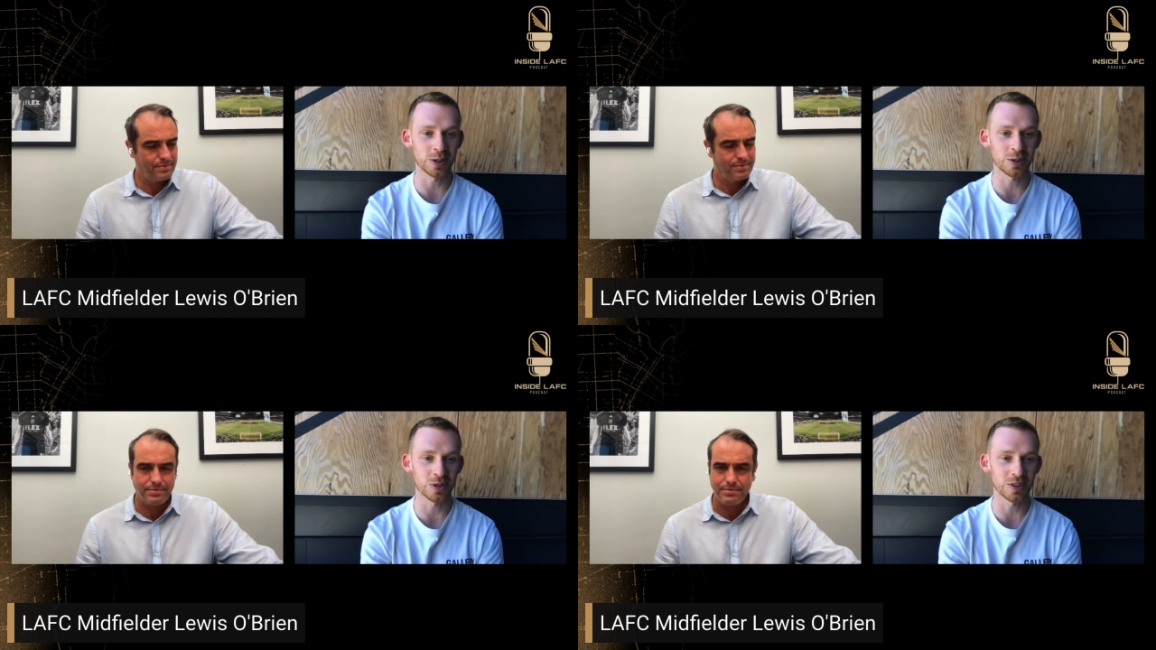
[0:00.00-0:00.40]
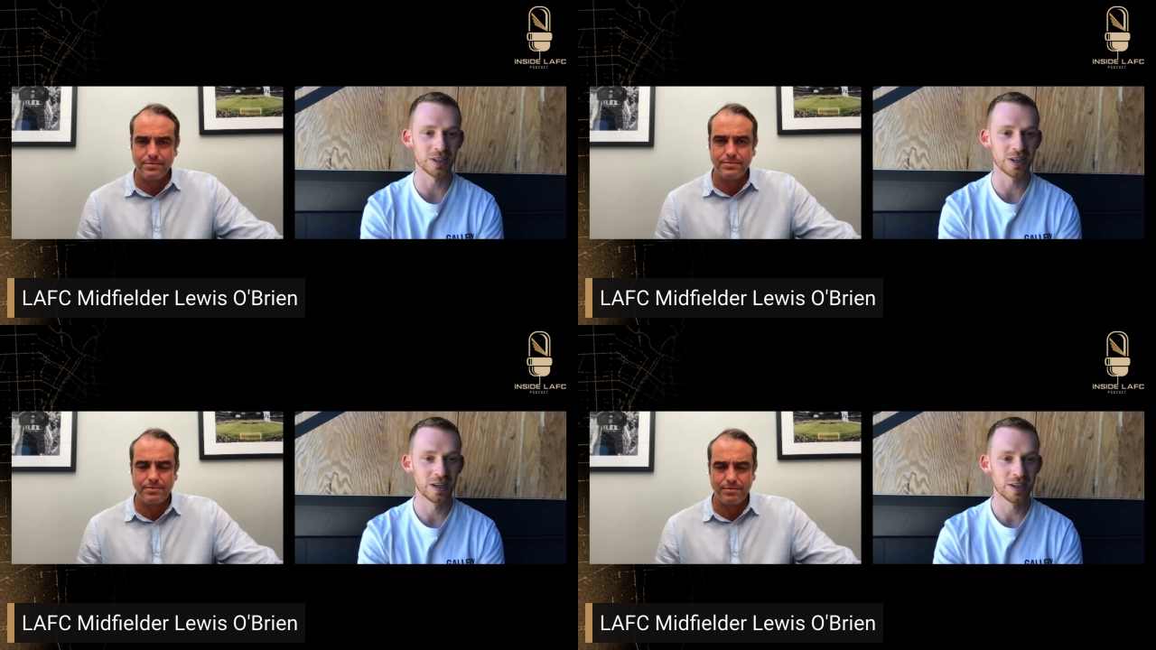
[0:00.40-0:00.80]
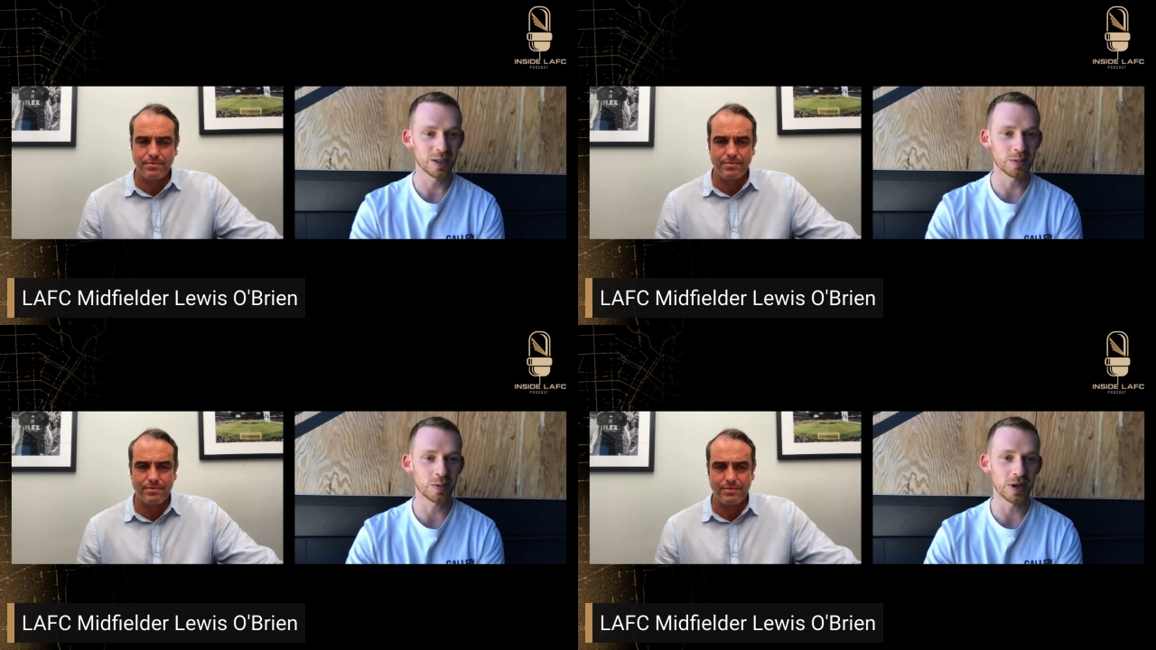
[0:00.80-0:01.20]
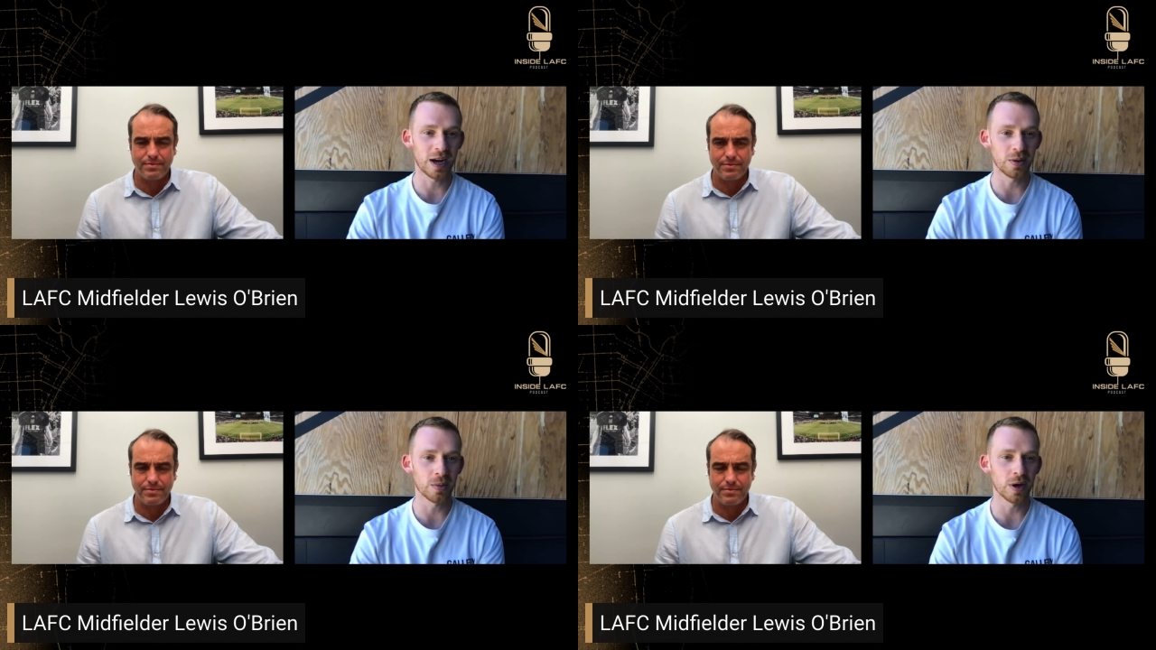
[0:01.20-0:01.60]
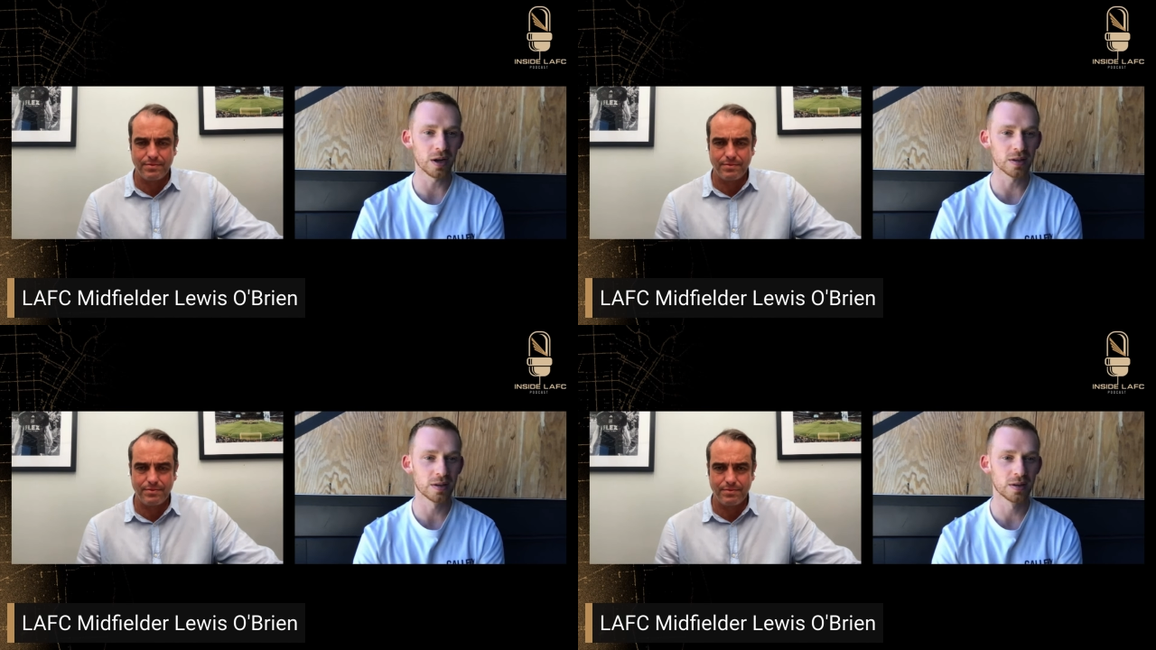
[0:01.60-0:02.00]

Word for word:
Speaker 1: which was seemed to be how we worked.